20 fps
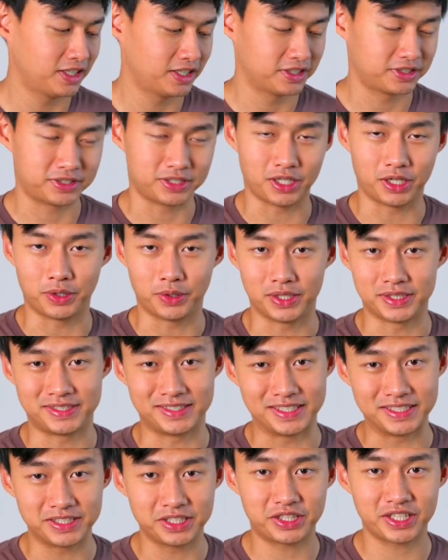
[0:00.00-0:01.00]
So it's
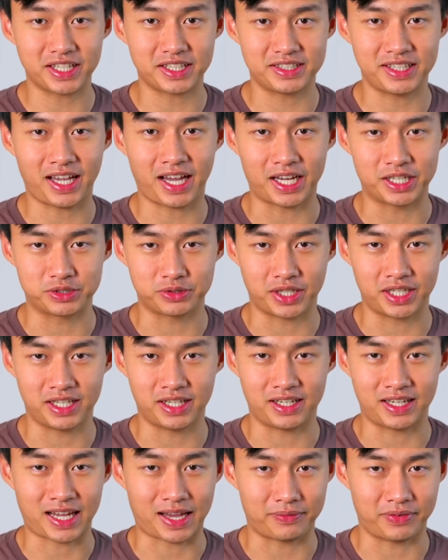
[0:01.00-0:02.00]
easy to get dehydrated
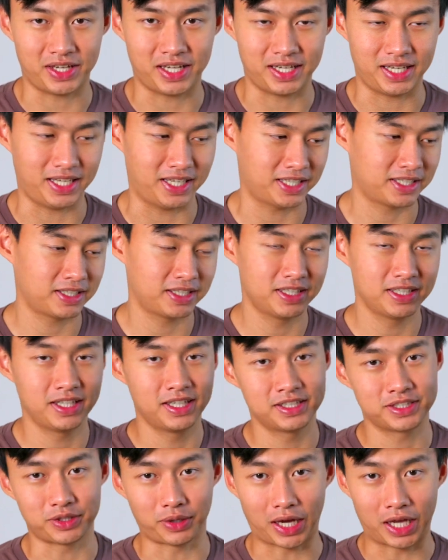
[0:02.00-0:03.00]
and have a headache.
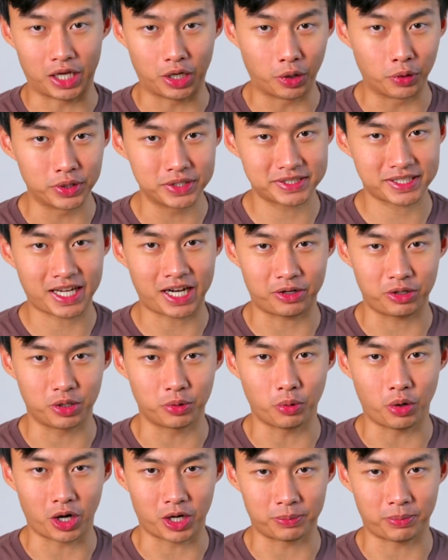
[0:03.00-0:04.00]
So I always carry a
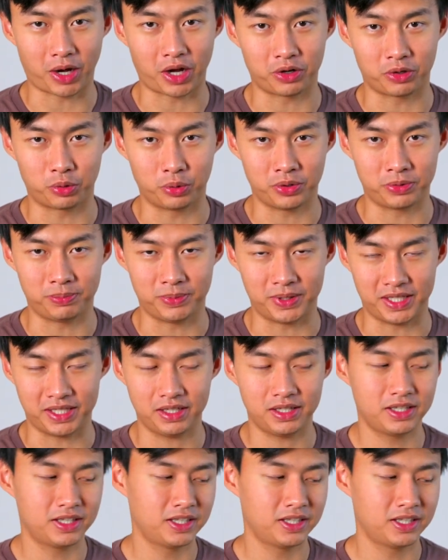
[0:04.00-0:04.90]
water bottle with me.